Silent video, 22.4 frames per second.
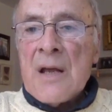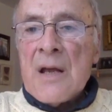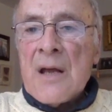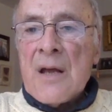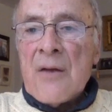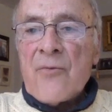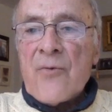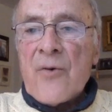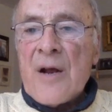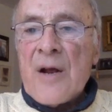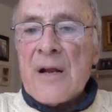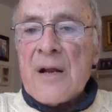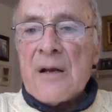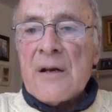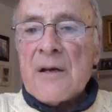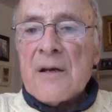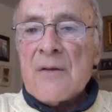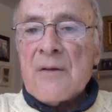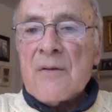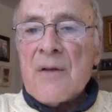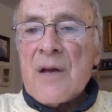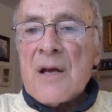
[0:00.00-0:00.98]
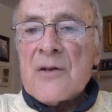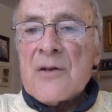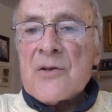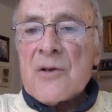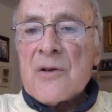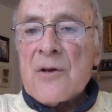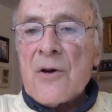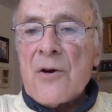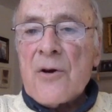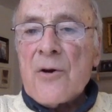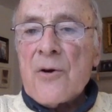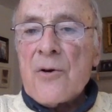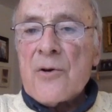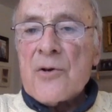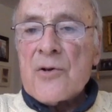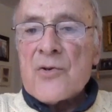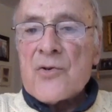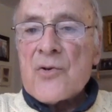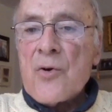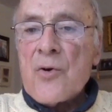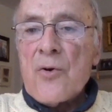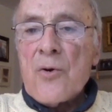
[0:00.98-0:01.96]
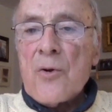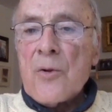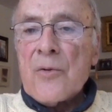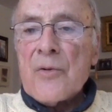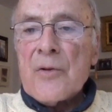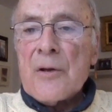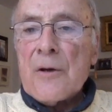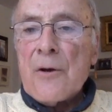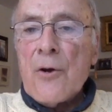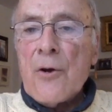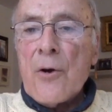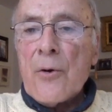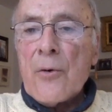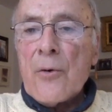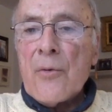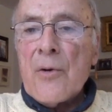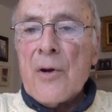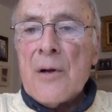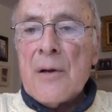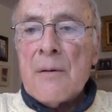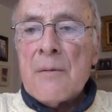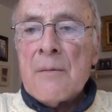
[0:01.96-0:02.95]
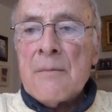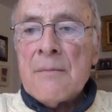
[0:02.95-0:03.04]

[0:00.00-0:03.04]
And frankly, that's going to hurt us all in the long run.